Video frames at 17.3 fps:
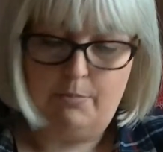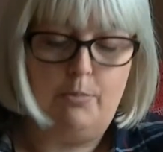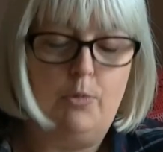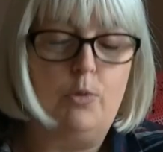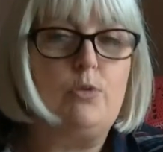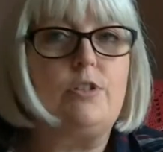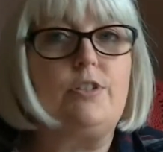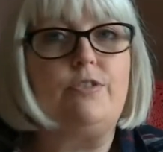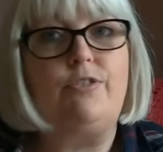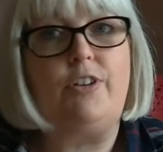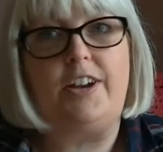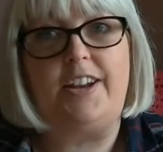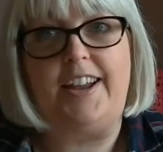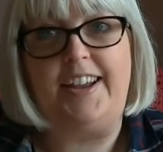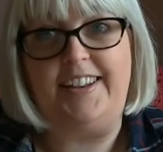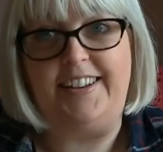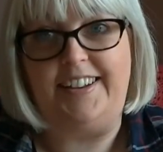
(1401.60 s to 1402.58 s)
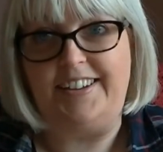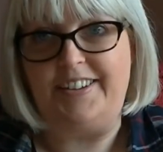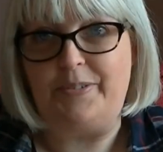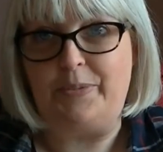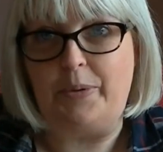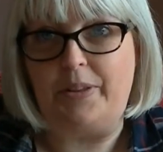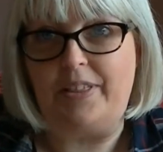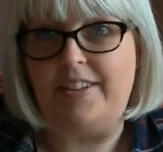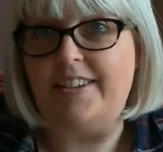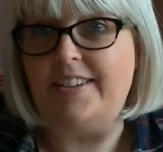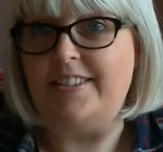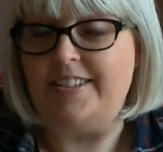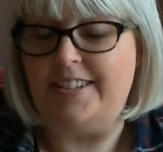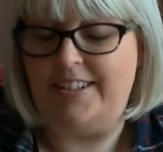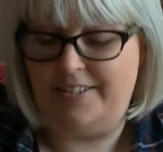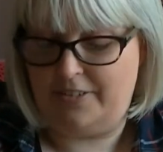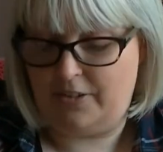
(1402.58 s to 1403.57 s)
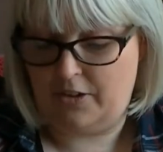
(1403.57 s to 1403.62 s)
Most of what I knit with is
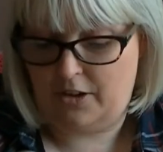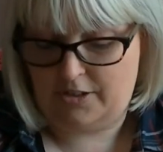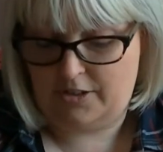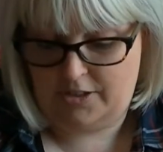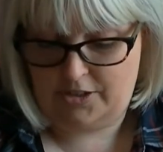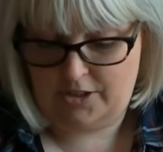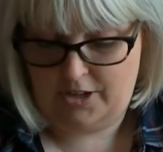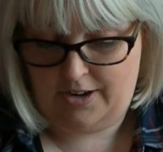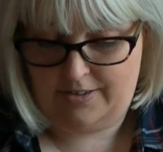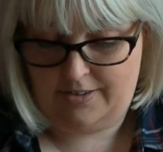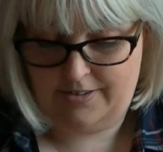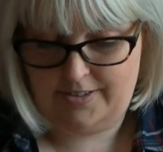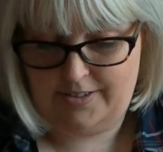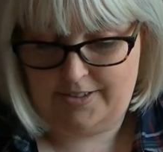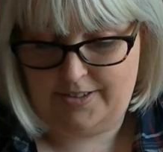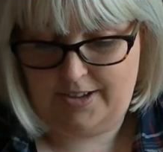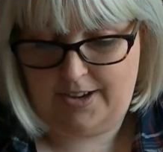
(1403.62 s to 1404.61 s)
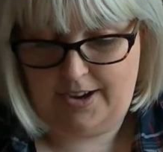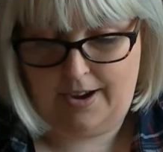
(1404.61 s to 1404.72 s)
Eden Cottage yarns.